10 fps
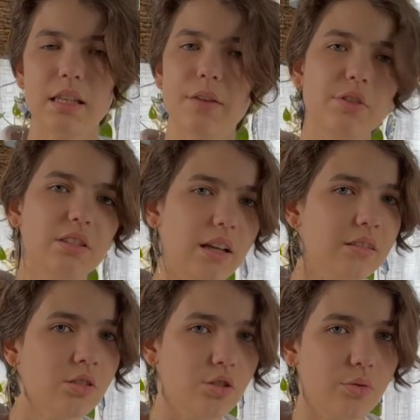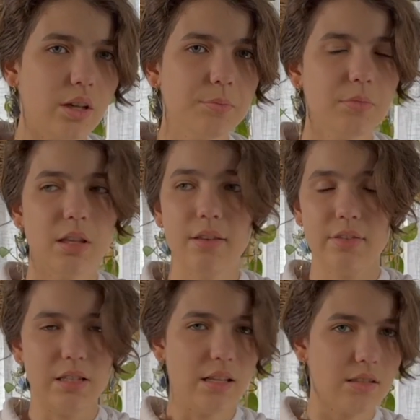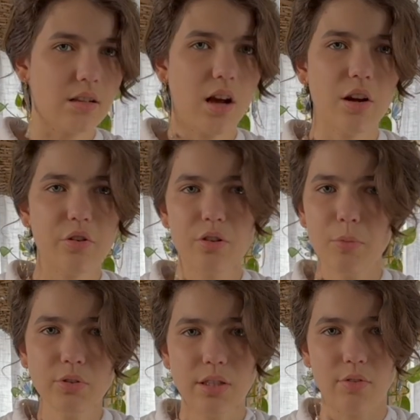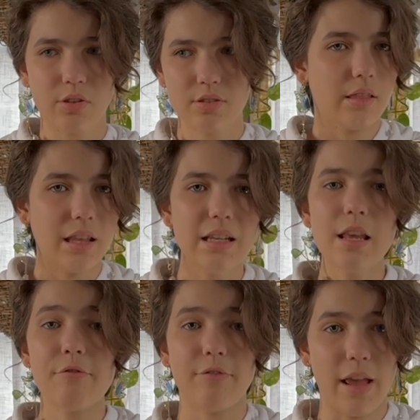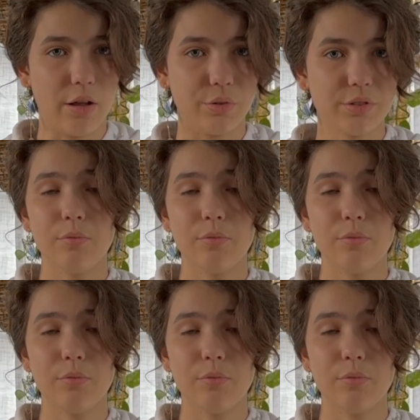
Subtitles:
If he doesn't do them, if he doesn't conquer the multiverse, then he failed.